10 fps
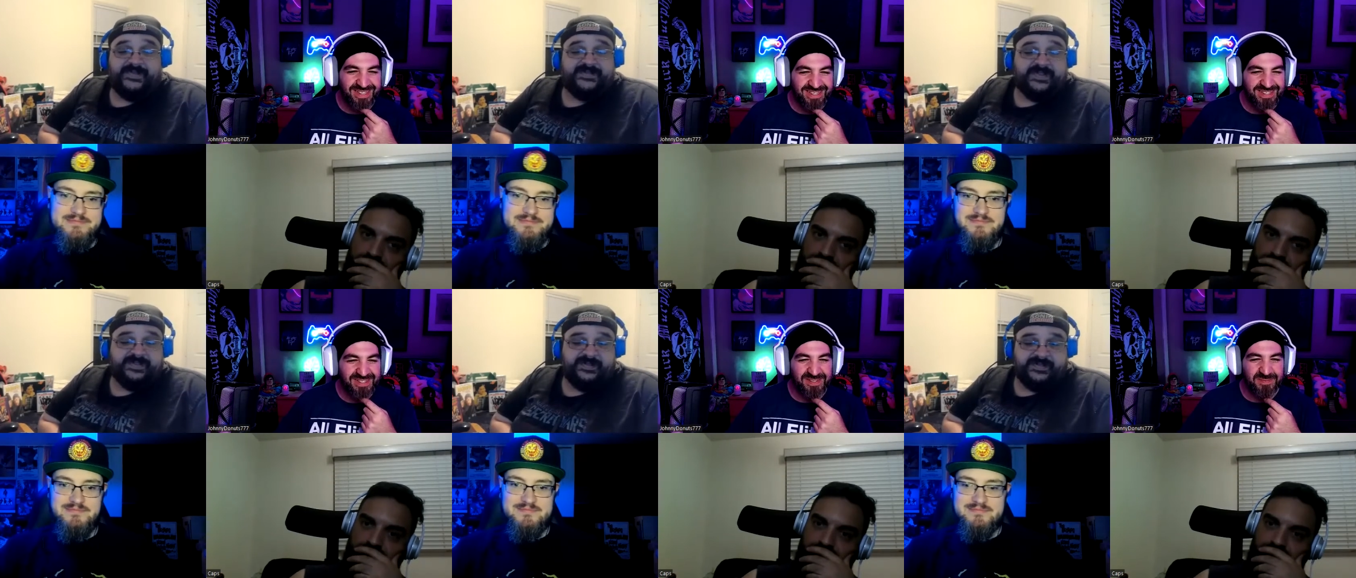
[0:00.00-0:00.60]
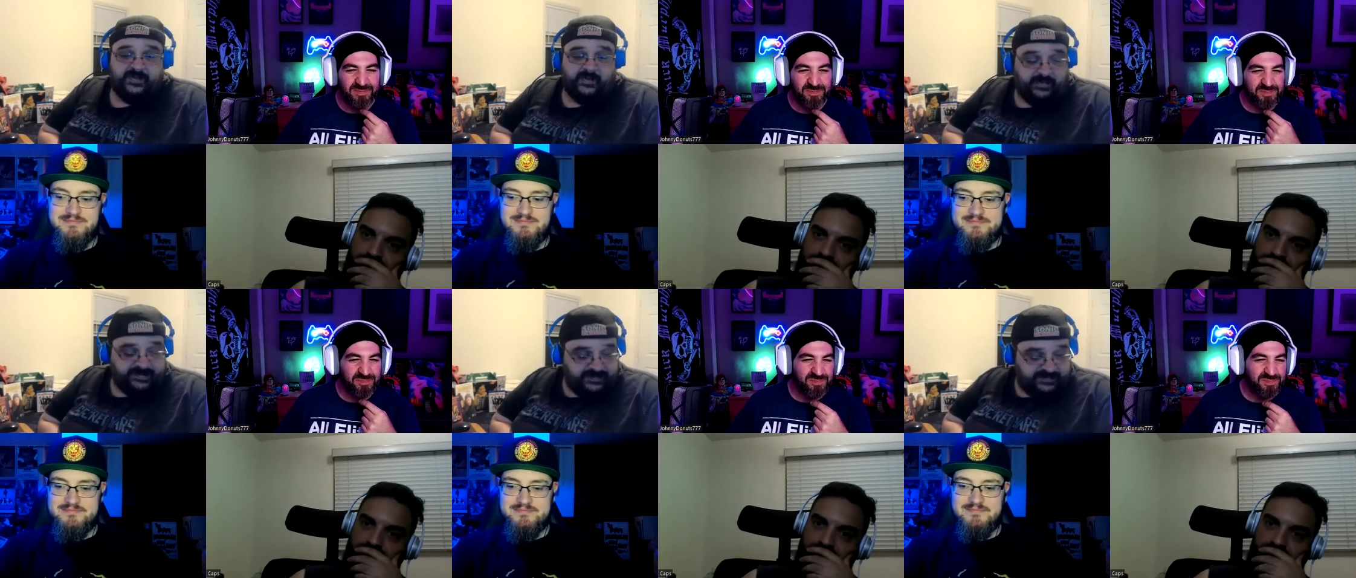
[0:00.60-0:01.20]
Speaker 1: but the, the, the whole
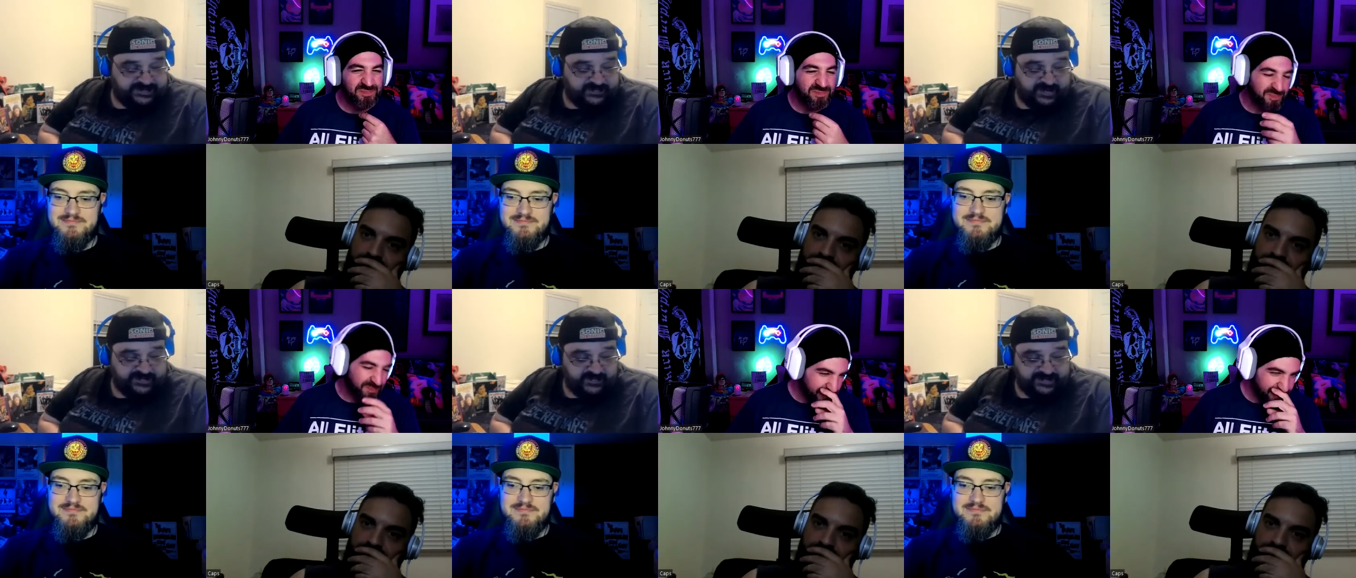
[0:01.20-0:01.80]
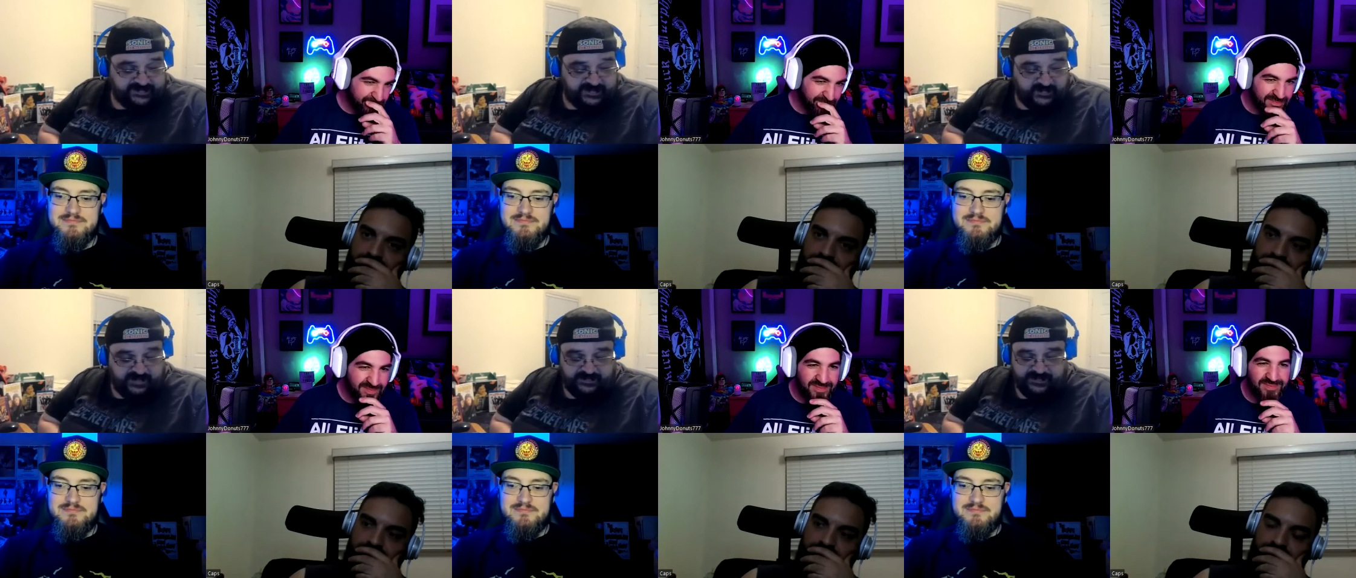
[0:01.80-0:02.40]
point of the whole situation was
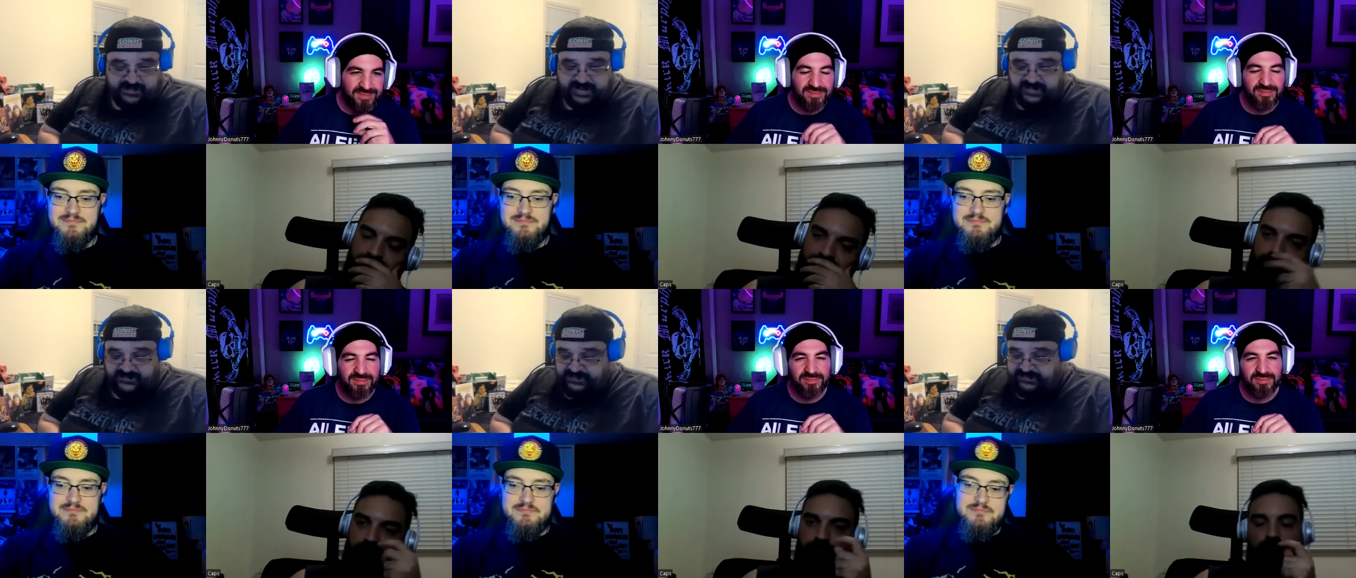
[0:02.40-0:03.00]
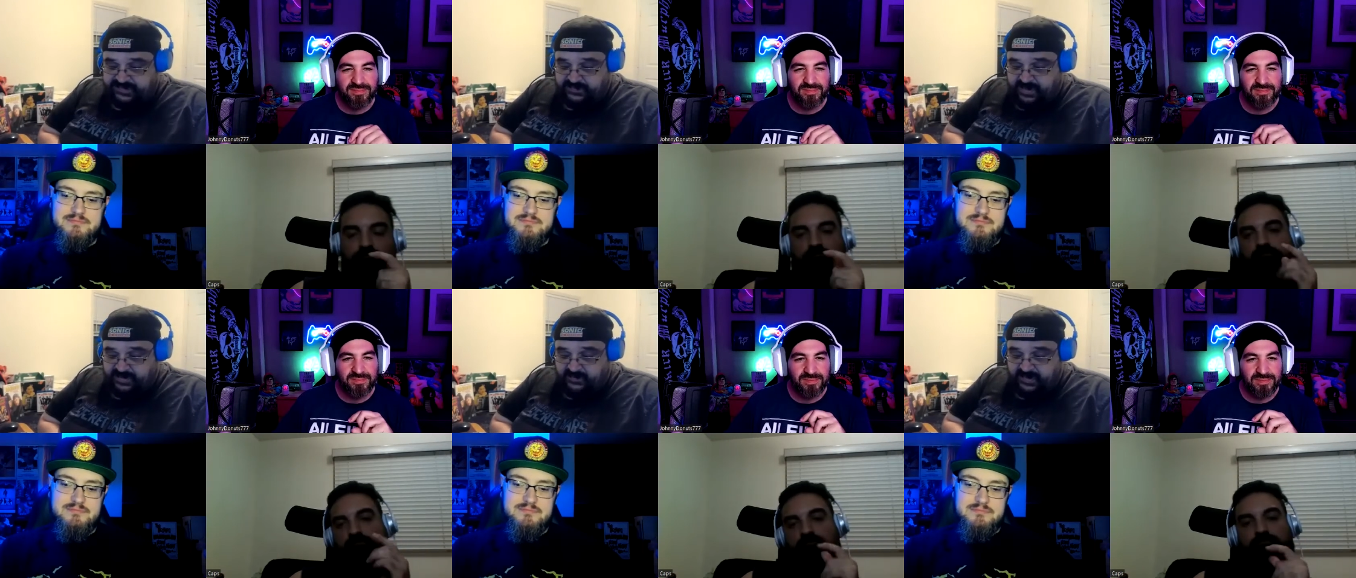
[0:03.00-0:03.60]
what made me confused
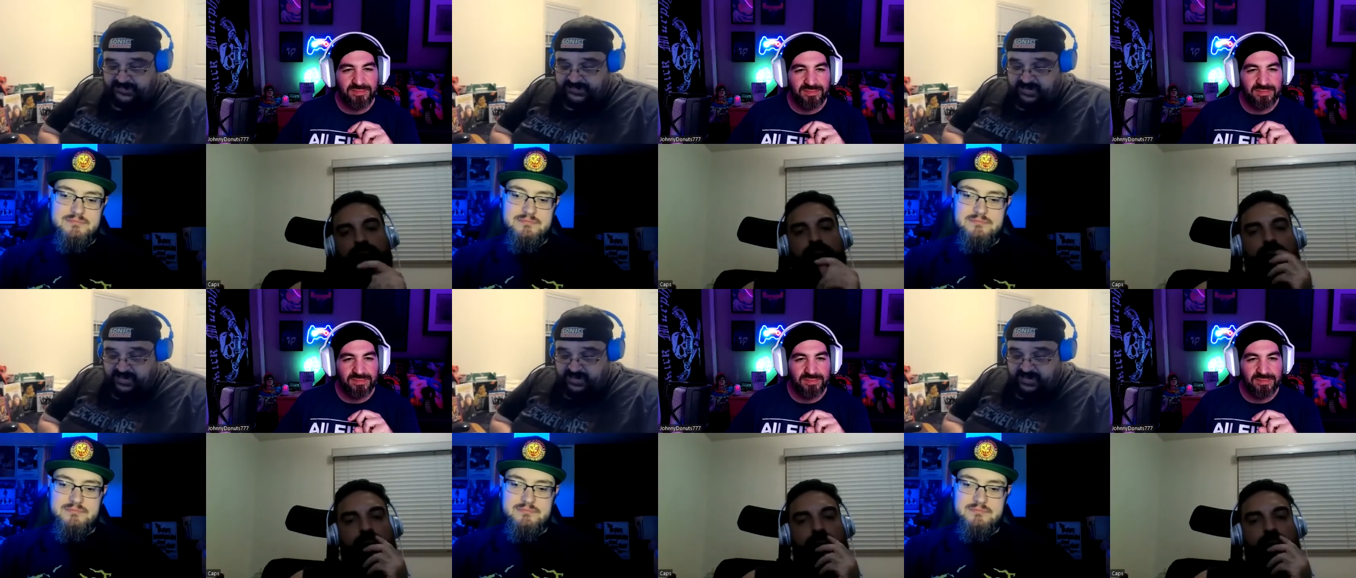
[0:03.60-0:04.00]
about it was